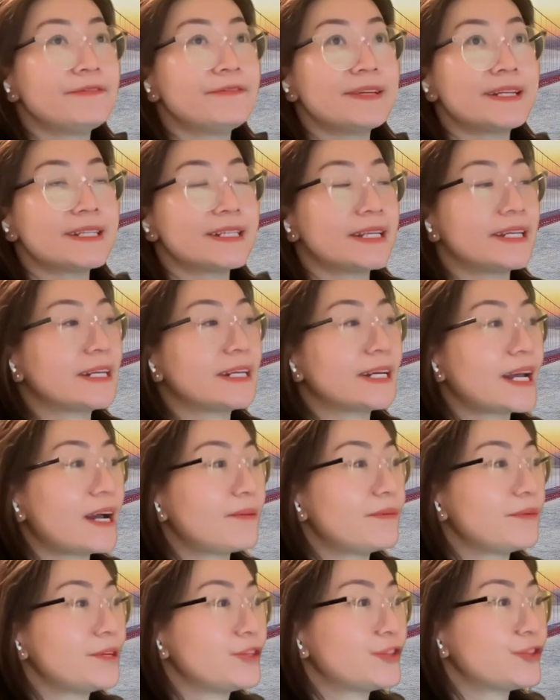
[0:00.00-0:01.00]
fixed
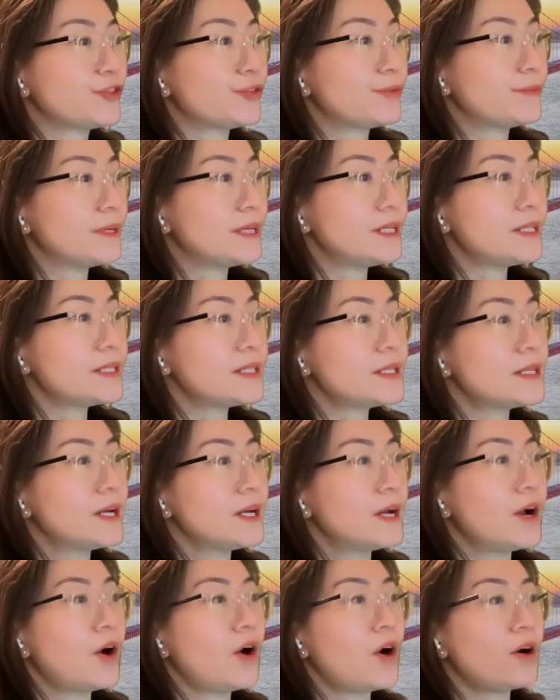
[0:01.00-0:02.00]
income instruments,
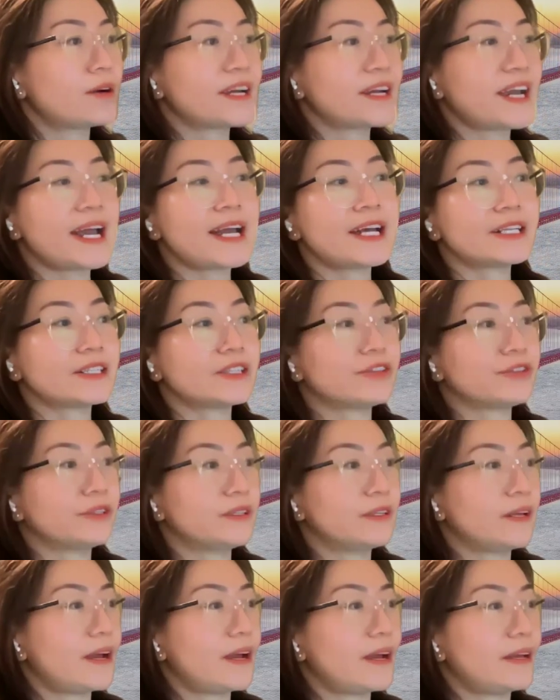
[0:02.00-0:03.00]
or cash
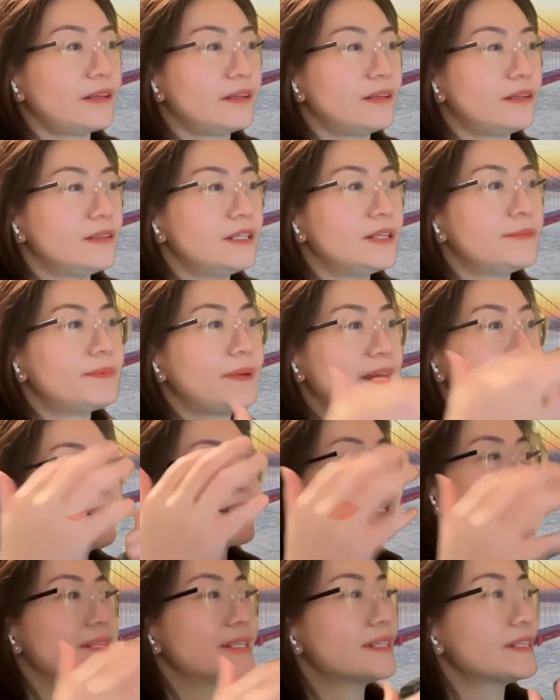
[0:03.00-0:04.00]
that
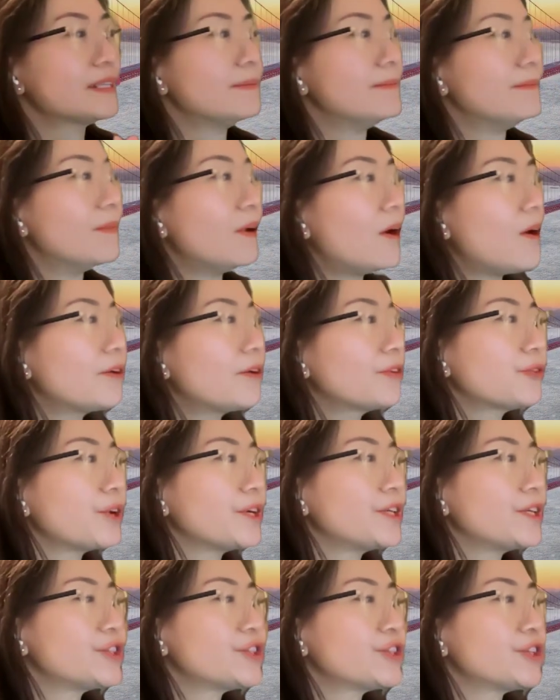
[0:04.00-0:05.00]
represents the more
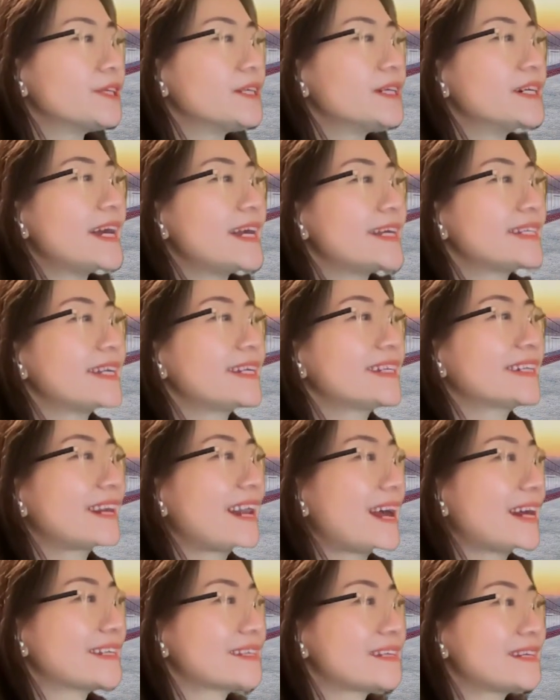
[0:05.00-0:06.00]
traditional asset
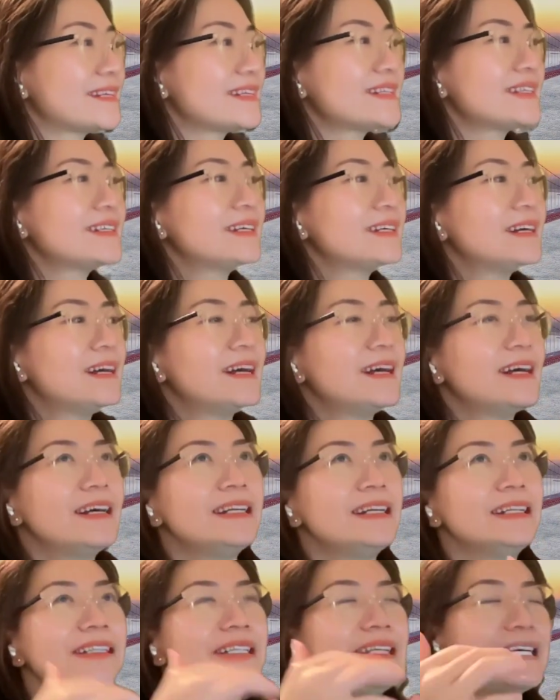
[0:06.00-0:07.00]
classes.
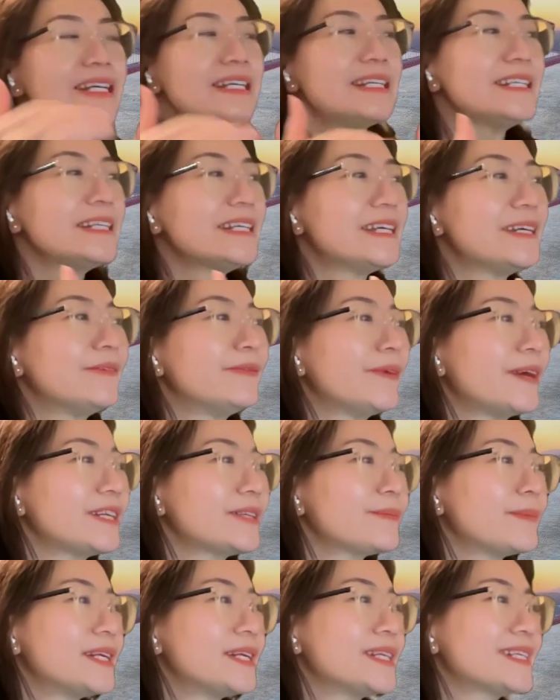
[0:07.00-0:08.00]
These
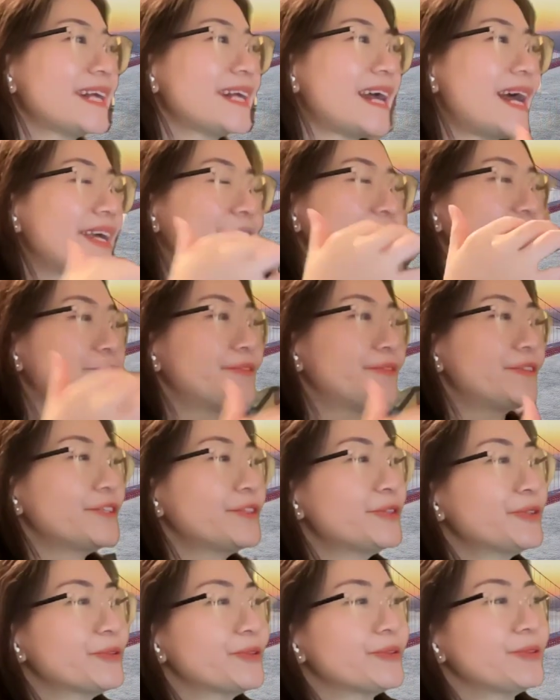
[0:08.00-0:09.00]
investments are
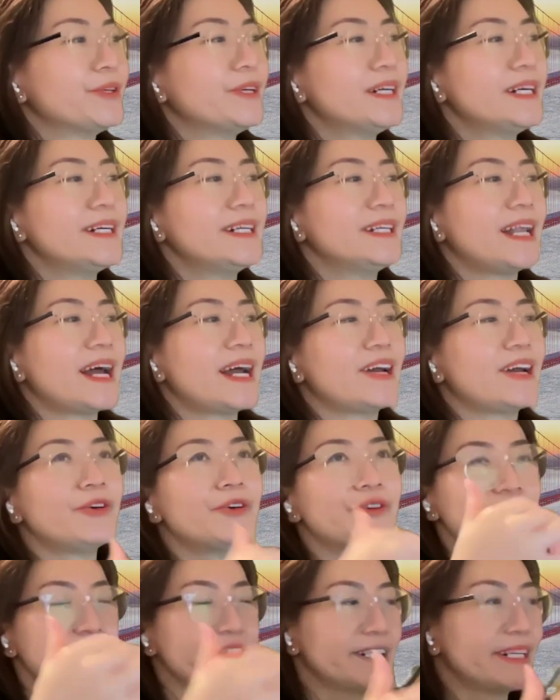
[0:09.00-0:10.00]
referred to like
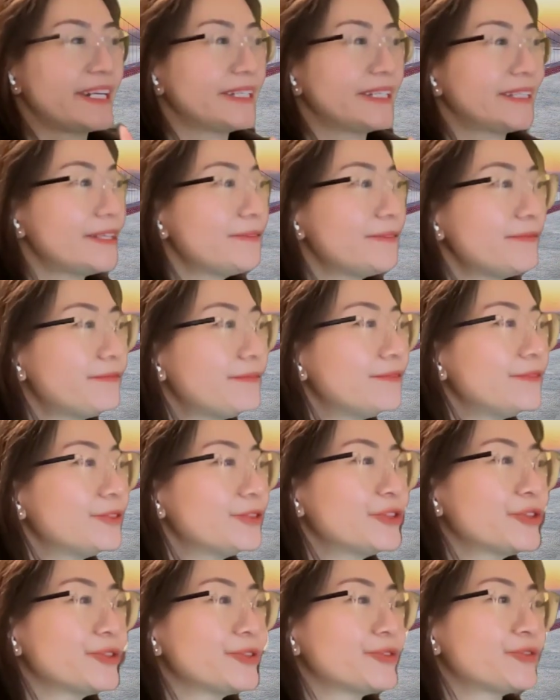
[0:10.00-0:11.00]
alternative
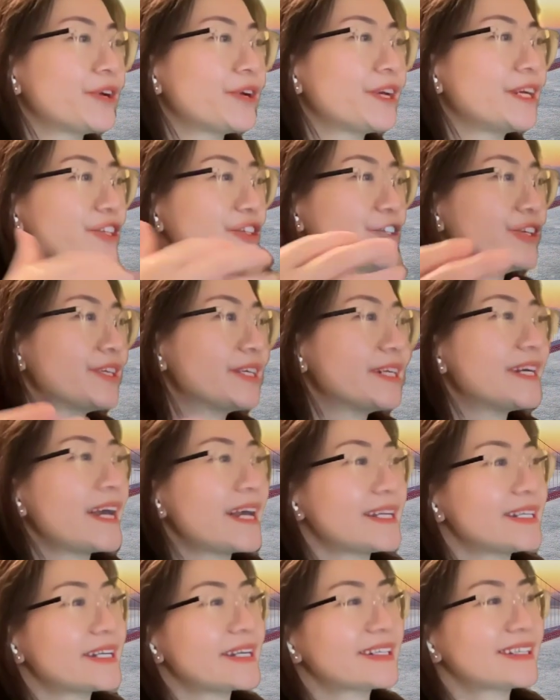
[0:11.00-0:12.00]
to traditional
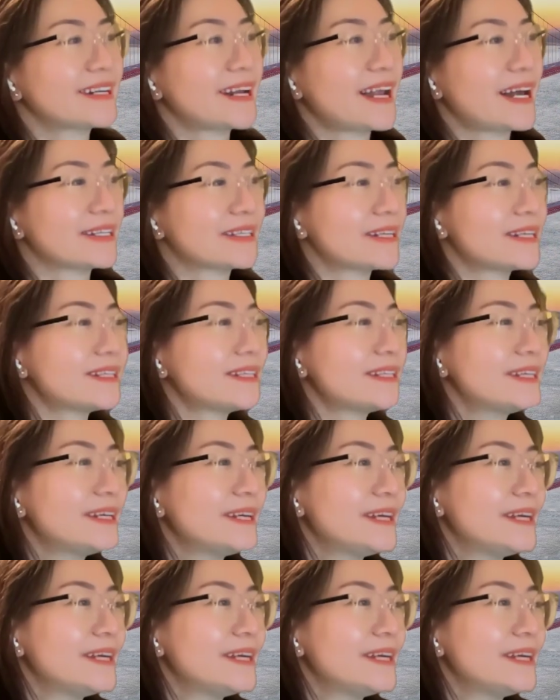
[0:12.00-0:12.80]
asset classes